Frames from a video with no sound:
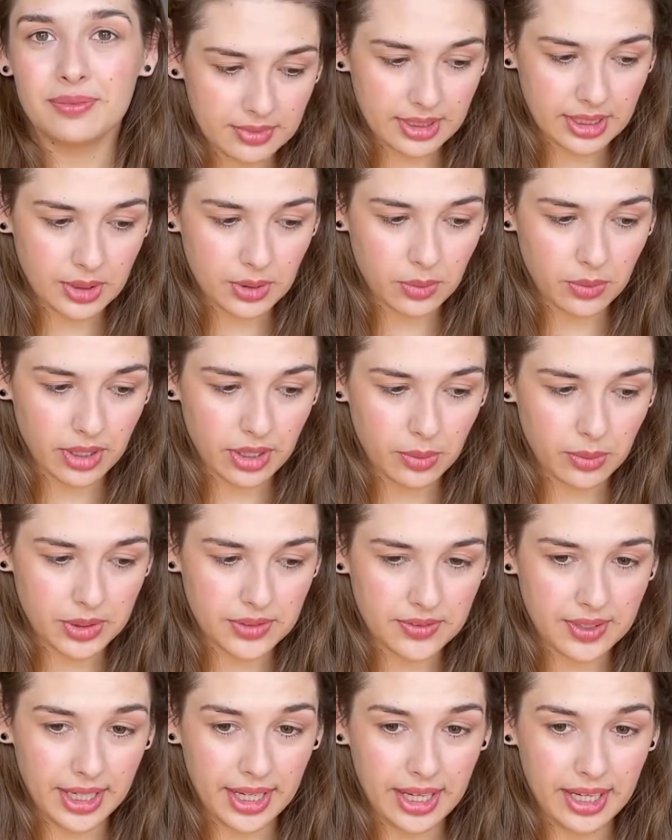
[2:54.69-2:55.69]
That's why I was
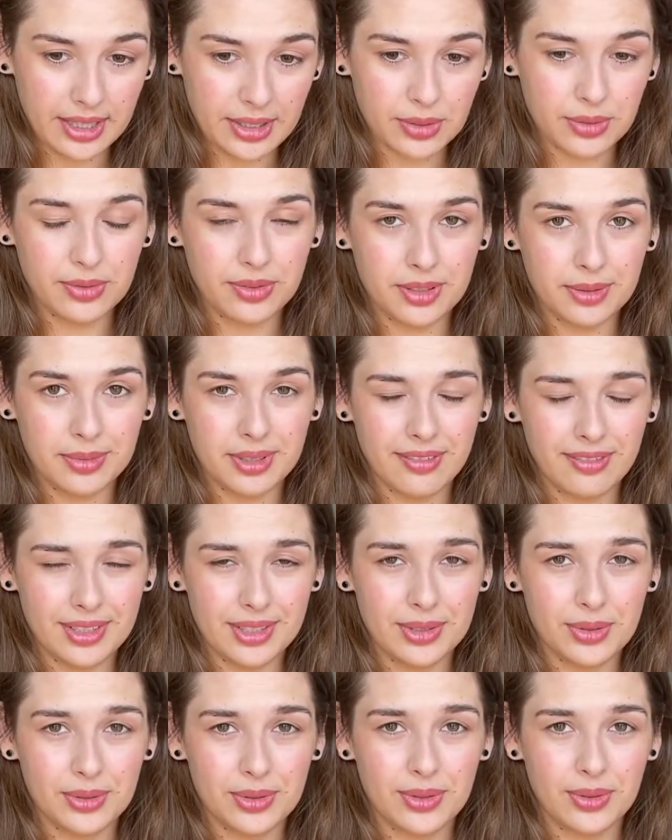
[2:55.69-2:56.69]
thinking to film the
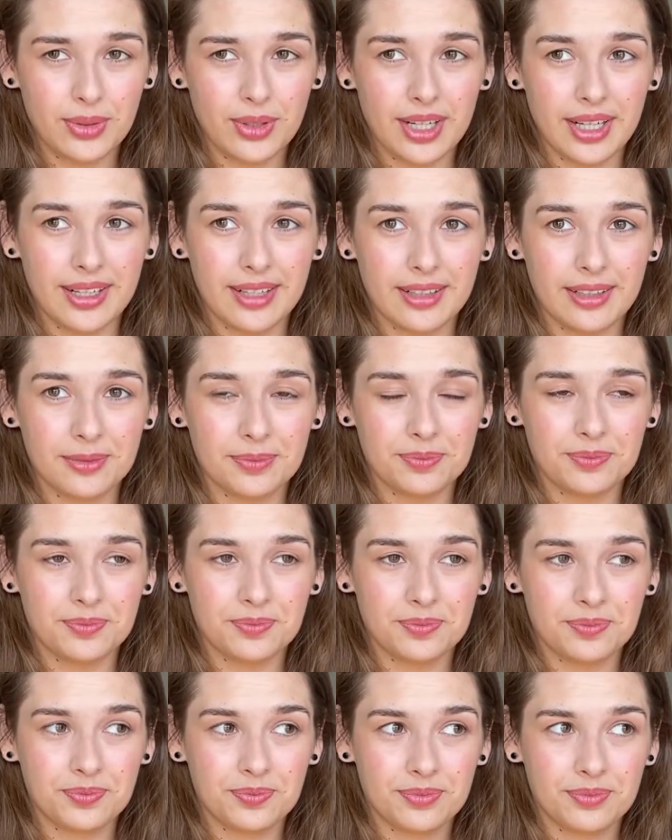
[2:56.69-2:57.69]
video, to kind of
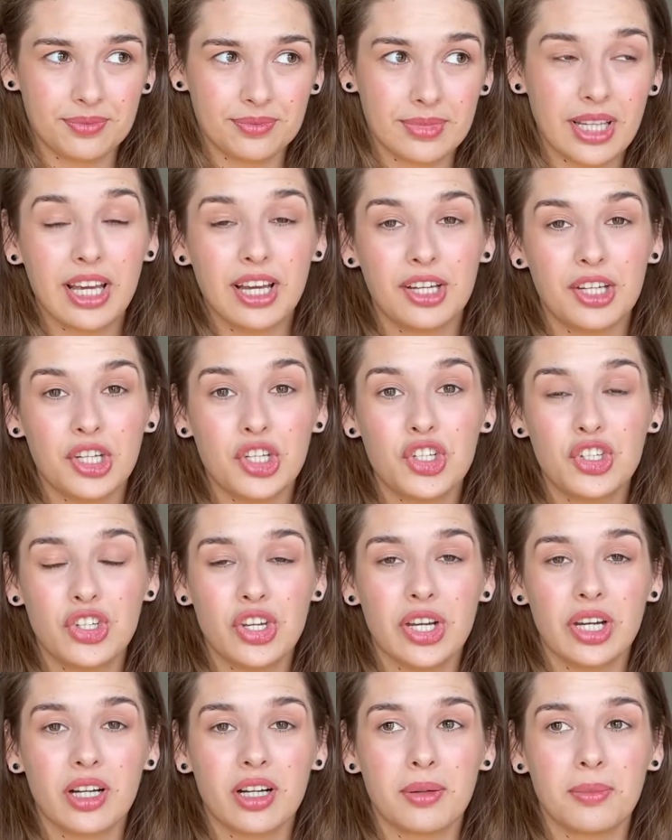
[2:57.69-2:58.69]

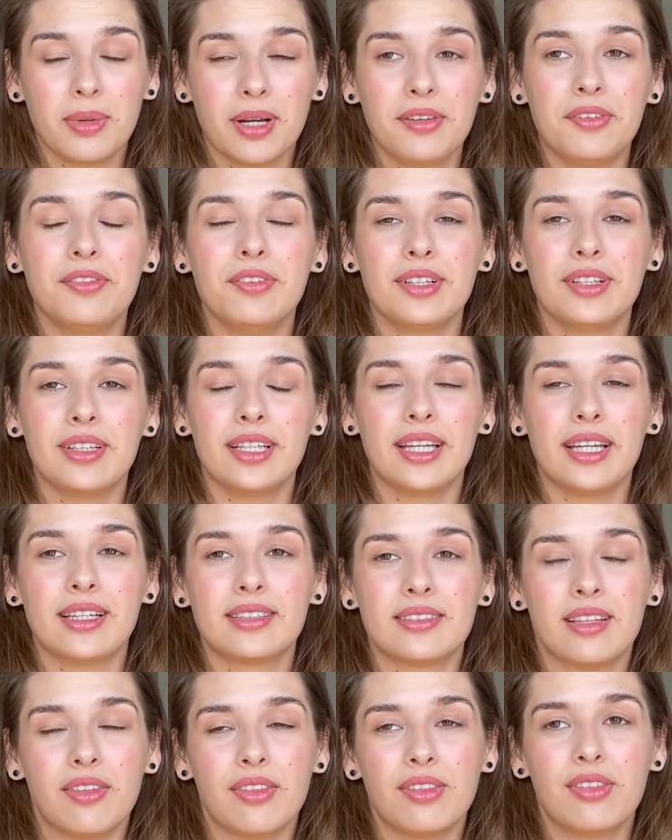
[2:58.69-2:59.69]
share my
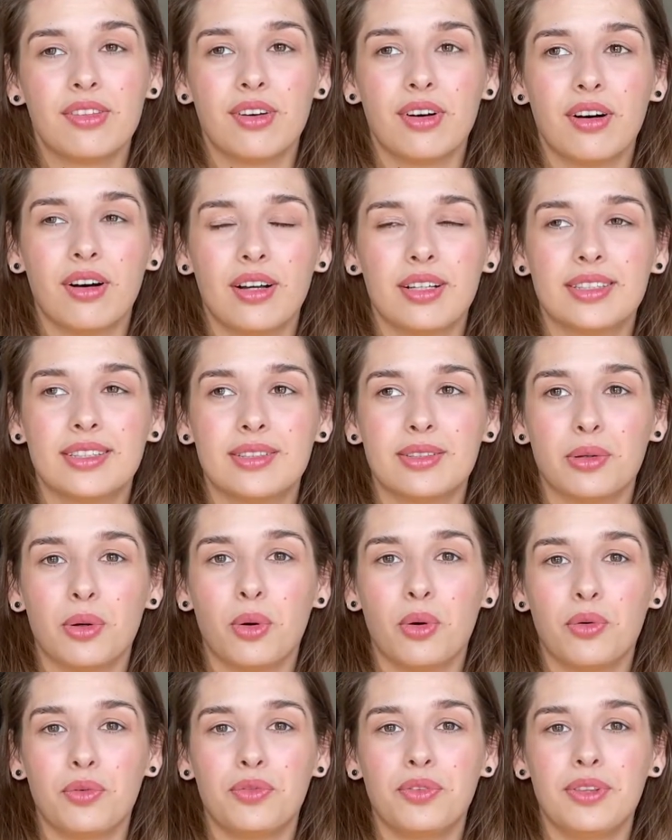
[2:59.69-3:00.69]
feelings and thoughts
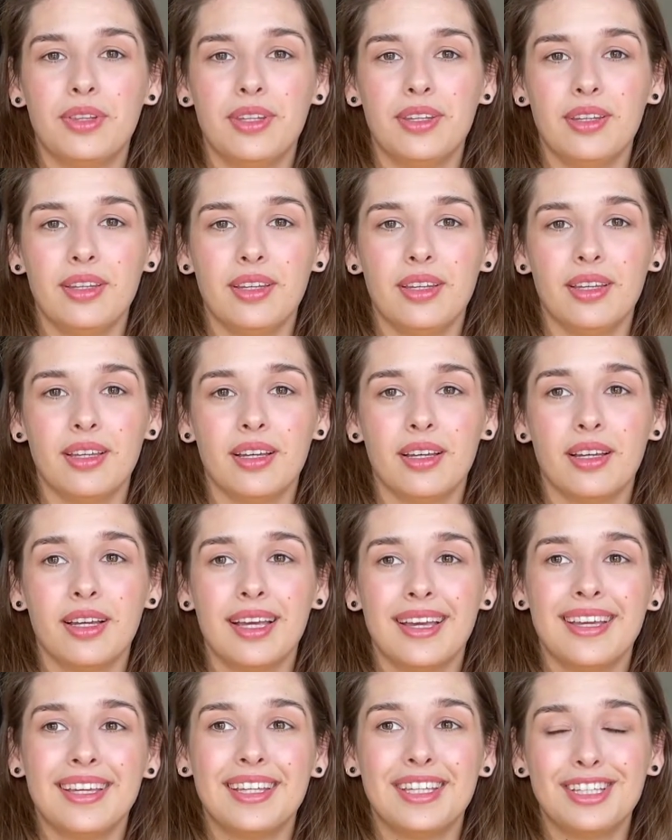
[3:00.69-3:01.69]
of the
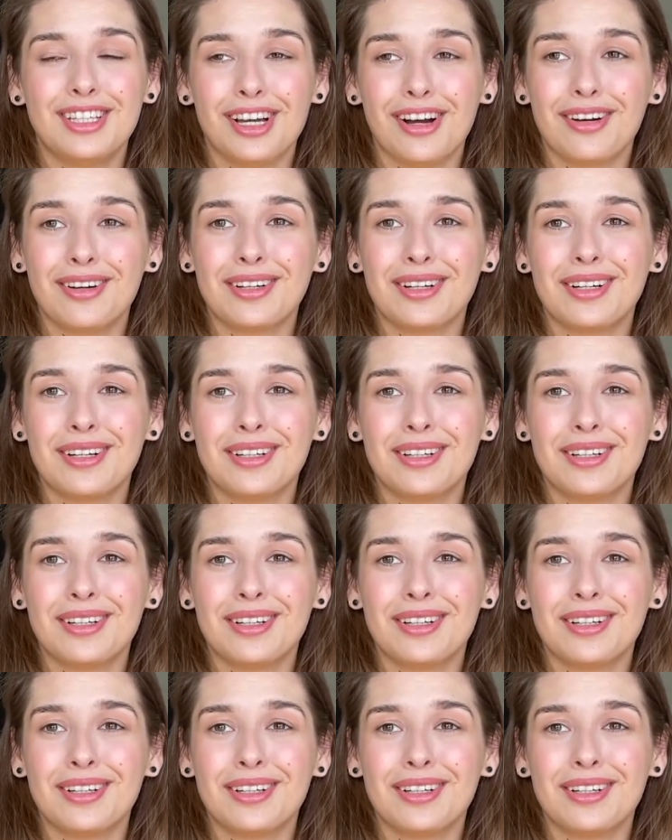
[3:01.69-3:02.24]
young